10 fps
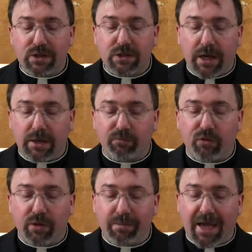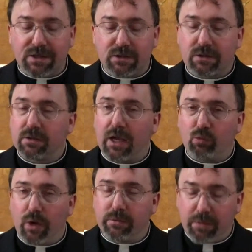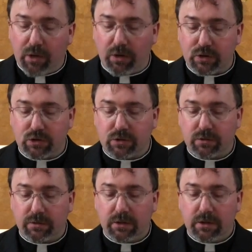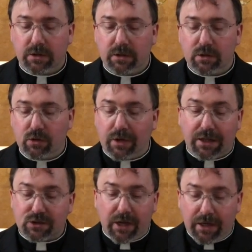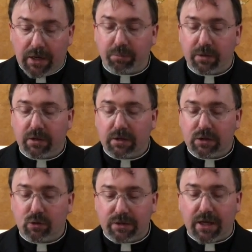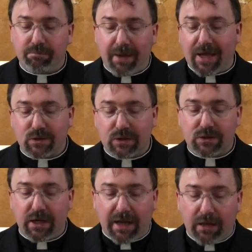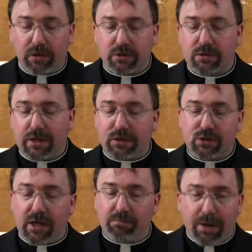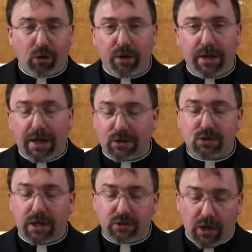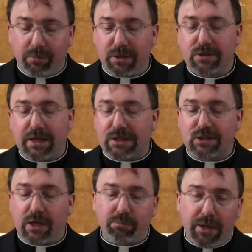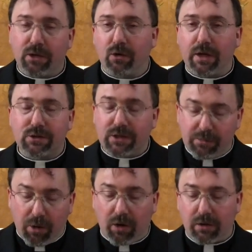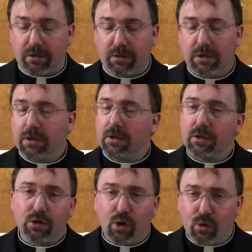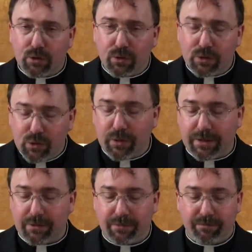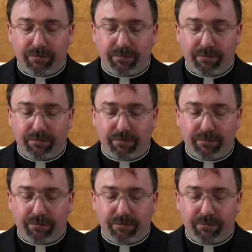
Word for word: sign up for the Mass at one parish. Do not sign up to attend Mass at St. Alice and St. Mary and St. Thomas and St. Peter and St. Mark. No, don't do it.